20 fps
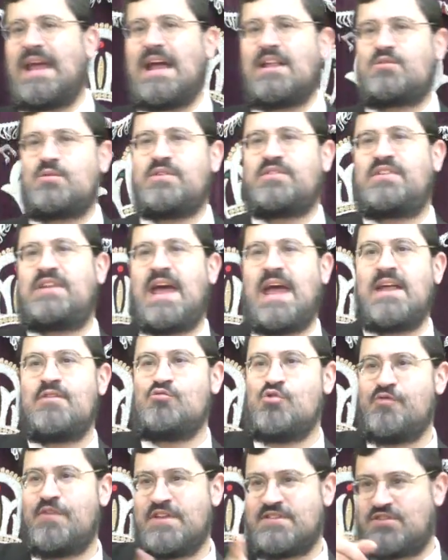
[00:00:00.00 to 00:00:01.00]
get to it today, and
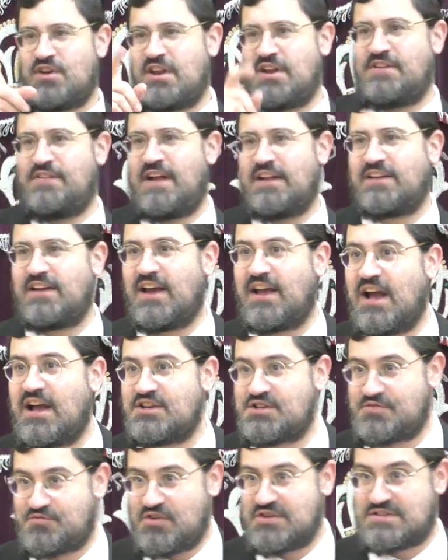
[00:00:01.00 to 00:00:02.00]
Reuven's got a Gavaldige
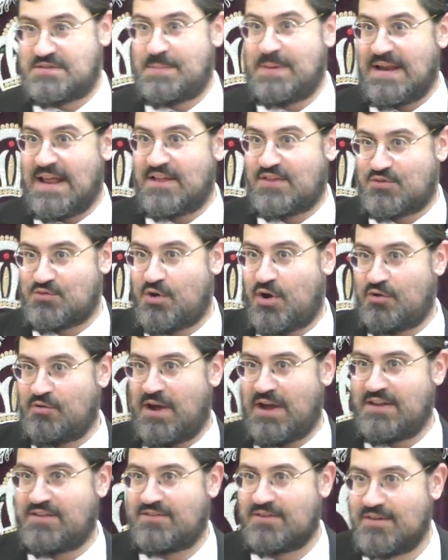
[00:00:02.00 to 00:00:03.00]
kasha for us a bit later on,
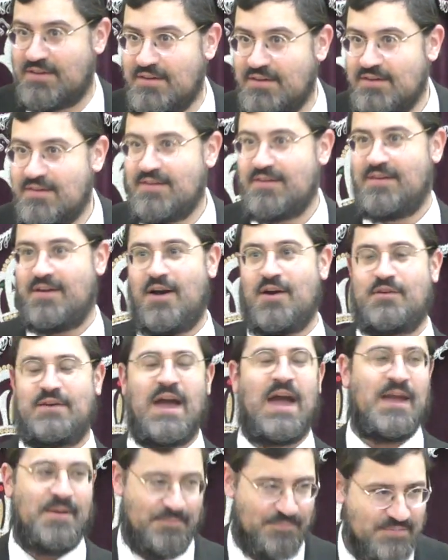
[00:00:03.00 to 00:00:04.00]
right?
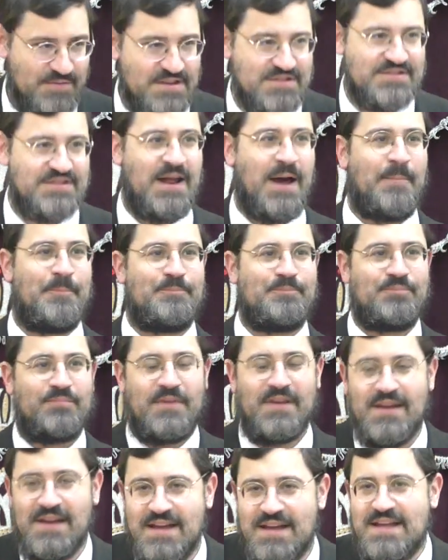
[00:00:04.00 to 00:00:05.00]
Okay, listen up.
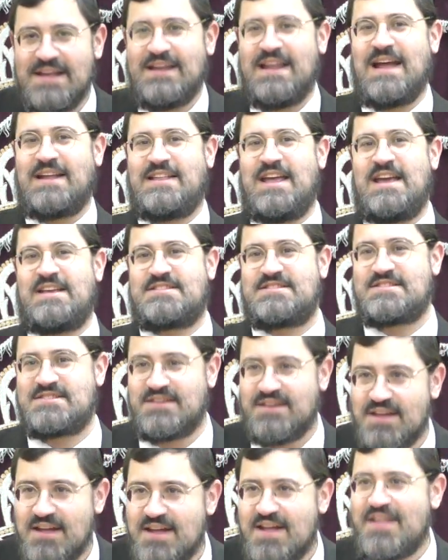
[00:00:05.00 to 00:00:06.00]
Like this,
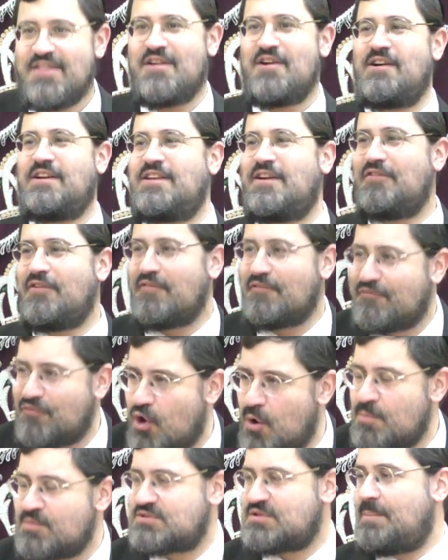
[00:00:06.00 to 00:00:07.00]
there are different
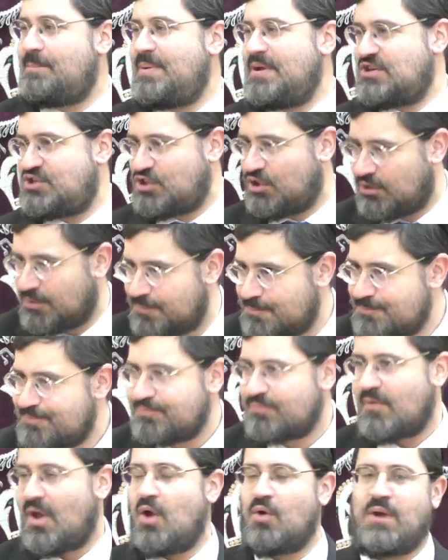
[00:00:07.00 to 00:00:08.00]
forms of Bishuil.
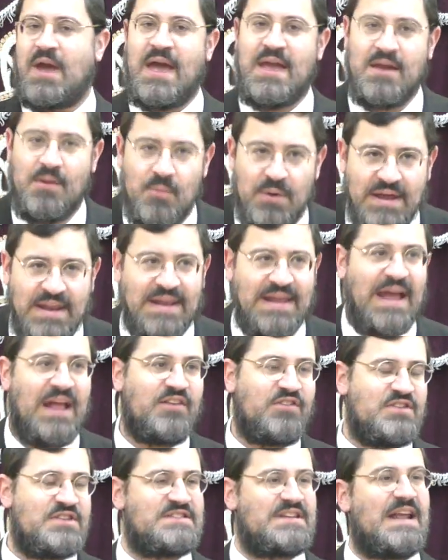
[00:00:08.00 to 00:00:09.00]
Okay, we're going to get
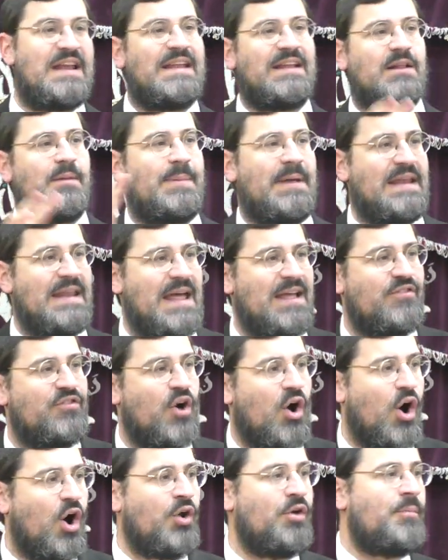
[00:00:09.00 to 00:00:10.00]
to this a little bit later
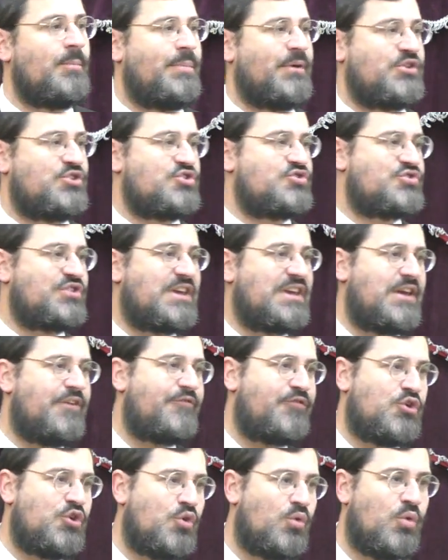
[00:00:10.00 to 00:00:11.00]
on, but just to
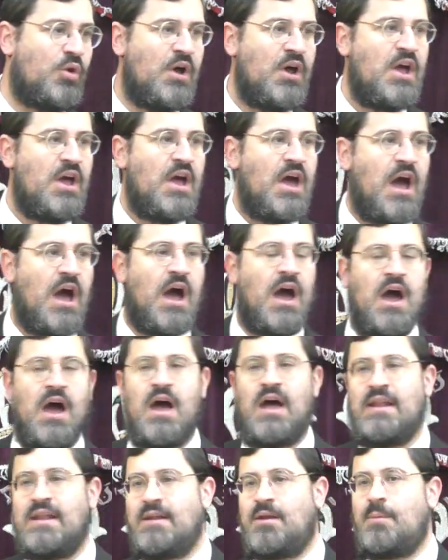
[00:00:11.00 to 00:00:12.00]
give you
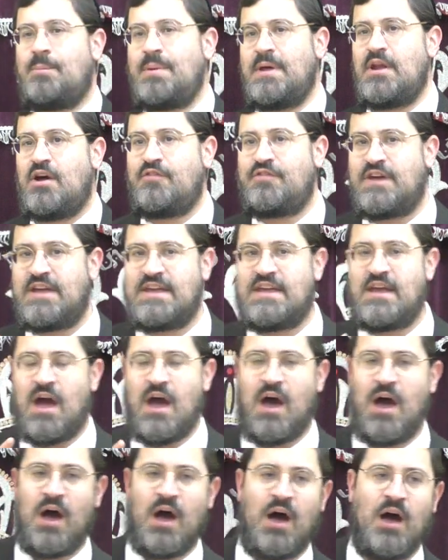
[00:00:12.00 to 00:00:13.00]
a little bit of
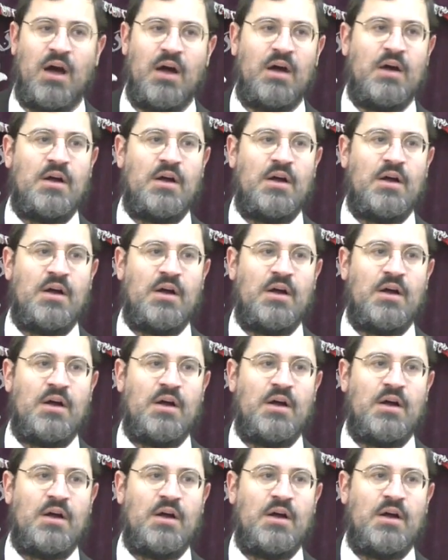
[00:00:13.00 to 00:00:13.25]
an